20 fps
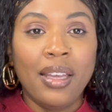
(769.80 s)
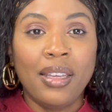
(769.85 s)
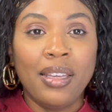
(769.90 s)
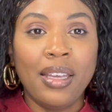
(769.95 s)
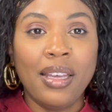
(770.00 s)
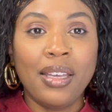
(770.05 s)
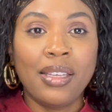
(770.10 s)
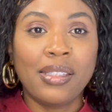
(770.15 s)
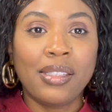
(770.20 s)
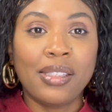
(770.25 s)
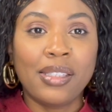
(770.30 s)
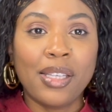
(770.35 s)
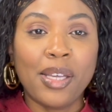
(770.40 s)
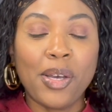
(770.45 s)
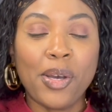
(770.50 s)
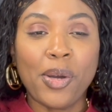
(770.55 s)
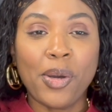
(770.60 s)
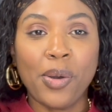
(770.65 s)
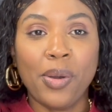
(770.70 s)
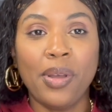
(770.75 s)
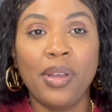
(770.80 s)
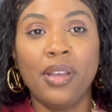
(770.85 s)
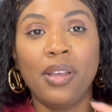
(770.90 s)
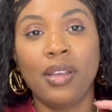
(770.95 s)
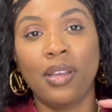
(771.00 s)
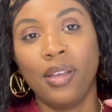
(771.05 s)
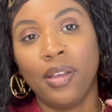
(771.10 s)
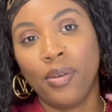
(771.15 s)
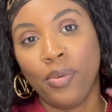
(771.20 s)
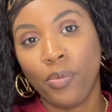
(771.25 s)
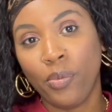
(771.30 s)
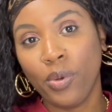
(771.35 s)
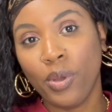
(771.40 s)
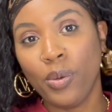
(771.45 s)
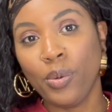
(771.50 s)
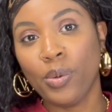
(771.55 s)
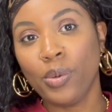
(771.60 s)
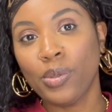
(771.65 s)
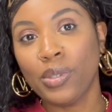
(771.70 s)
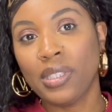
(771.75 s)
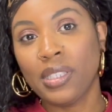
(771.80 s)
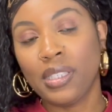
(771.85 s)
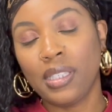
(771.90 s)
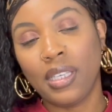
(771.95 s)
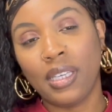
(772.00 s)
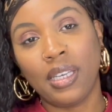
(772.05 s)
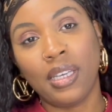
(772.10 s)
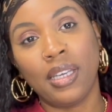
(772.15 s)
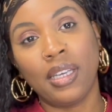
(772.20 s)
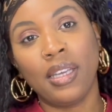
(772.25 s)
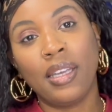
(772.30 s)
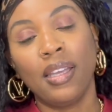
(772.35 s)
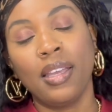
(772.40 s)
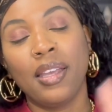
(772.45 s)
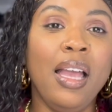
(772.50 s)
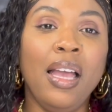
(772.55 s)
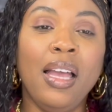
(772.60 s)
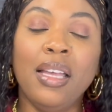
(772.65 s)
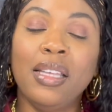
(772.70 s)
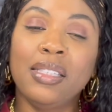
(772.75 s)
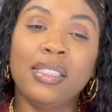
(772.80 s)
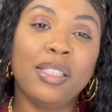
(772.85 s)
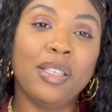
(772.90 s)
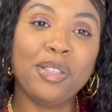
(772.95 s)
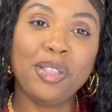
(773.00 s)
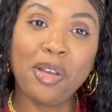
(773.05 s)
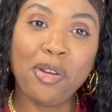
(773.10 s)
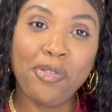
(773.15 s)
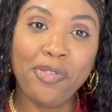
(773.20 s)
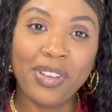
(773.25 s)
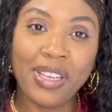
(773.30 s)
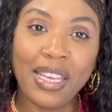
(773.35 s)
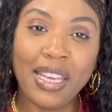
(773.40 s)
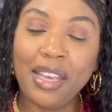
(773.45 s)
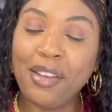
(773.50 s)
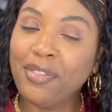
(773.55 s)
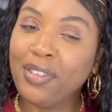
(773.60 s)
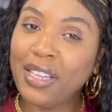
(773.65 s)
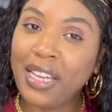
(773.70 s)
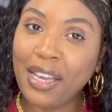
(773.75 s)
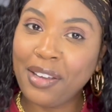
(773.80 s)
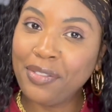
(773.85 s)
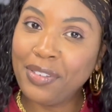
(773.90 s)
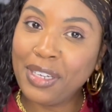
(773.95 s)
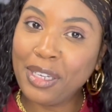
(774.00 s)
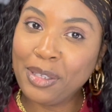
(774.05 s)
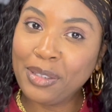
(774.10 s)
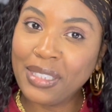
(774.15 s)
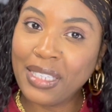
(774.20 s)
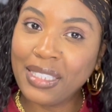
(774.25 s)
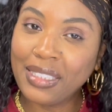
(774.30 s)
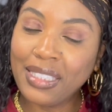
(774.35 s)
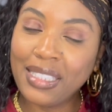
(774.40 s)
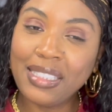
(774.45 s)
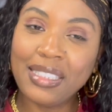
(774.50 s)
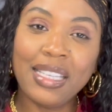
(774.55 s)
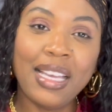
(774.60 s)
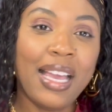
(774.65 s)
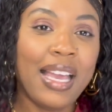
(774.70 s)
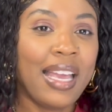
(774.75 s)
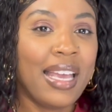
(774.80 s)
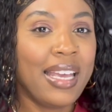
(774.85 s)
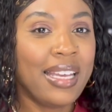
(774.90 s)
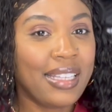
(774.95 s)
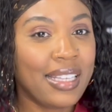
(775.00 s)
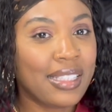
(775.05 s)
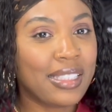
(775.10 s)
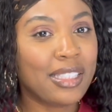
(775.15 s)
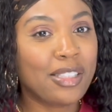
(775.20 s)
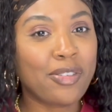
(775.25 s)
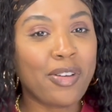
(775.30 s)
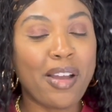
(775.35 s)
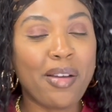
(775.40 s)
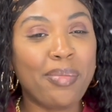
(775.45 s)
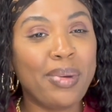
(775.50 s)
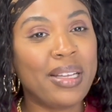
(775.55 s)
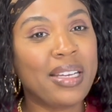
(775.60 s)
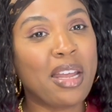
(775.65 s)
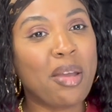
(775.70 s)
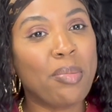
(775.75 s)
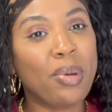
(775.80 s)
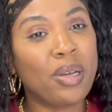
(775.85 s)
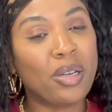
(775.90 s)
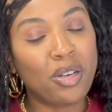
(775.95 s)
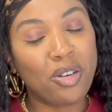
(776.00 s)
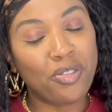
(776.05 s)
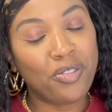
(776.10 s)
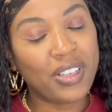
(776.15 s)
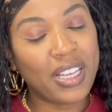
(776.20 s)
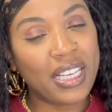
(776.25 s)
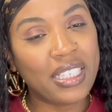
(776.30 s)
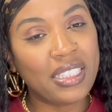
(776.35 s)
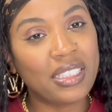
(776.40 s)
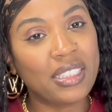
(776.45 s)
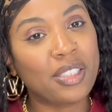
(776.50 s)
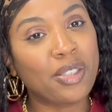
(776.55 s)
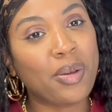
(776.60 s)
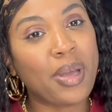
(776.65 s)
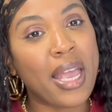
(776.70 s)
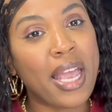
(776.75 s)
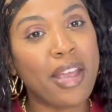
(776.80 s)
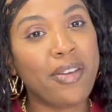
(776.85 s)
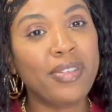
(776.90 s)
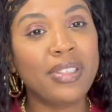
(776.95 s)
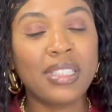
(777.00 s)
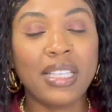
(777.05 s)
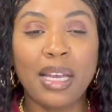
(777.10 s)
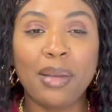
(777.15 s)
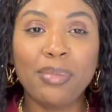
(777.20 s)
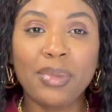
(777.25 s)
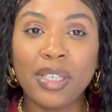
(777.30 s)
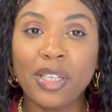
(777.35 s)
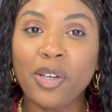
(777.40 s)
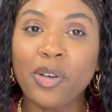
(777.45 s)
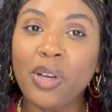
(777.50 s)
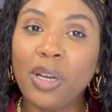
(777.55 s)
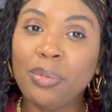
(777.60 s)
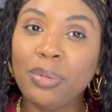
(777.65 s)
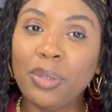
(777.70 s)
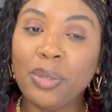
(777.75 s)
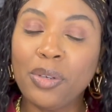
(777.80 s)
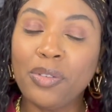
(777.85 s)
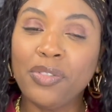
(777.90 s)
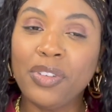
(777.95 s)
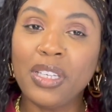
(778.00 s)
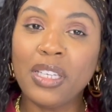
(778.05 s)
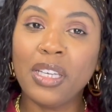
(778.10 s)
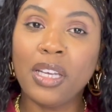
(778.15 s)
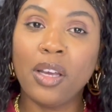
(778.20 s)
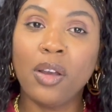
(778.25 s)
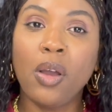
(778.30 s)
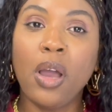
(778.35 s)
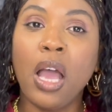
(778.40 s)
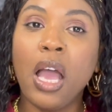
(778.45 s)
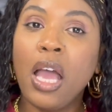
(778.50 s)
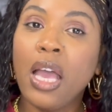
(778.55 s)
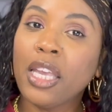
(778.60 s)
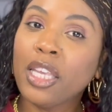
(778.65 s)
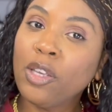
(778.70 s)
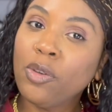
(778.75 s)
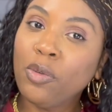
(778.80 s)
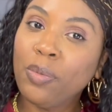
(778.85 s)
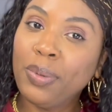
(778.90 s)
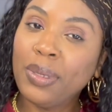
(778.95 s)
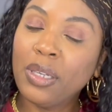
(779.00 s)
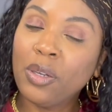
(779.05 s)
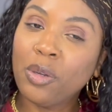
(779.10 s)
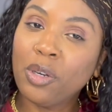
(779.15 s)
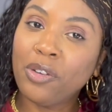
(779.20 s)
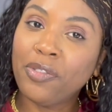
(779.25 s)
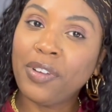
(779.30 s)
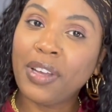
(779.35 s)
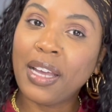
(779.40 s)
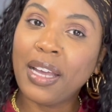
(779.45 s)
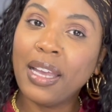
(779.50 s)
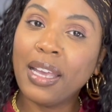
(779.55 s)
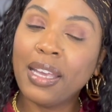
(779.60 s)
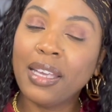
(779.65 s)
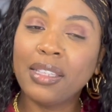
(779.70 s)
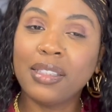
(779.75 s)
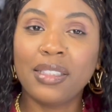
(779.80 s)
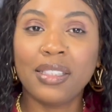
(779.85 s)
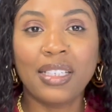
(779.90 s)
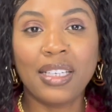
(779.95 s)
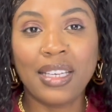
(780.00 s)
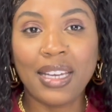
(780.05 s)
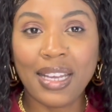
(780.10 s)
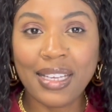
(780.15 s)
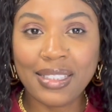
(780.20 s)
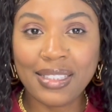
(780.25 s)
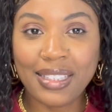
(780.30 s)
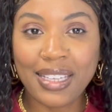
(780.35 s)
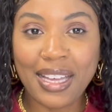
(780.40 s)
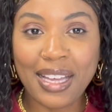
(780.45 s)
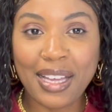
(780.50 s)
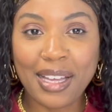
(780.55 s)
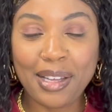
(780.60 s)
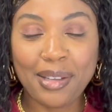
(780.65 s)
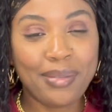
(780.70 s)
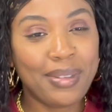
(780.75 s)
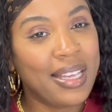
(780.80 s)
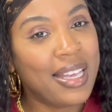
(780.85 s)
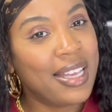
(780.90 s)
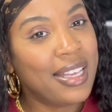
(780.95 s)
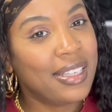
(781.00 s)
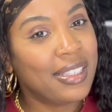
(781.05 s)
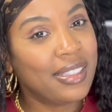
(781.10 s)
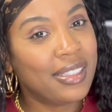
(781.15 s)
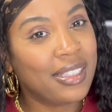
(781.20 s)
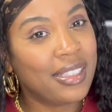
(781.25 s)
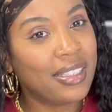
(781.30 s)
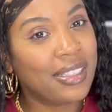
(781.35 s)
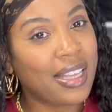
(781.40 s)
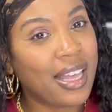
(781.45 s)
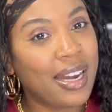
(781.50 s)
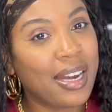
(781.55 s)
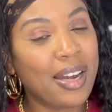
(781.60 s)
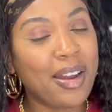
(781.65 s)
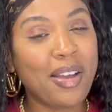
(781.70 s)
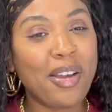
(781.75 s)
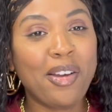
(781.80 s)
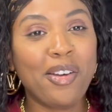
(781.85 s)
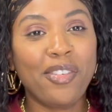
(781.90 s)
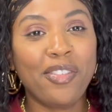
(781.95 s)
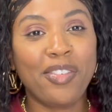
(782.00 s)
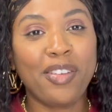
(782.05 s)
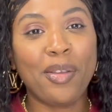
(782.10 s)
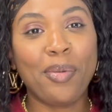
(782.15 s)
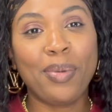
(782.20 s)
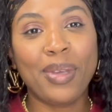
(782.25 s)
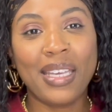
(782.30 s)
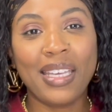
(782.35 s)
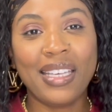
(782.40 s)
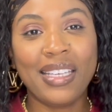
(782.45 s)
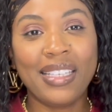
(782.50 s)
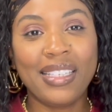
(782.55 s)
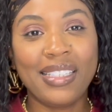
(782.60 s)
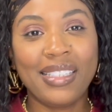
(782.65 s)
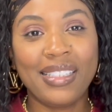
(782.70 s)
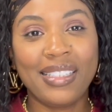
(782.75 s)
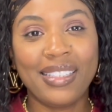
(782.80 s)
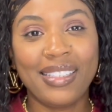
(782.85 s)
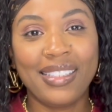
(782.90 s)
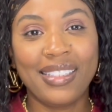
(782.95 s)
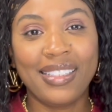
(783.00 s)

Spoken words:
Yes, so we will see. So don't forget, if you like videos like this, hit that subscribe button, that bell notification, so every time your girl upload a video, you will be notified. Until the next time, Syd signing off. Peace.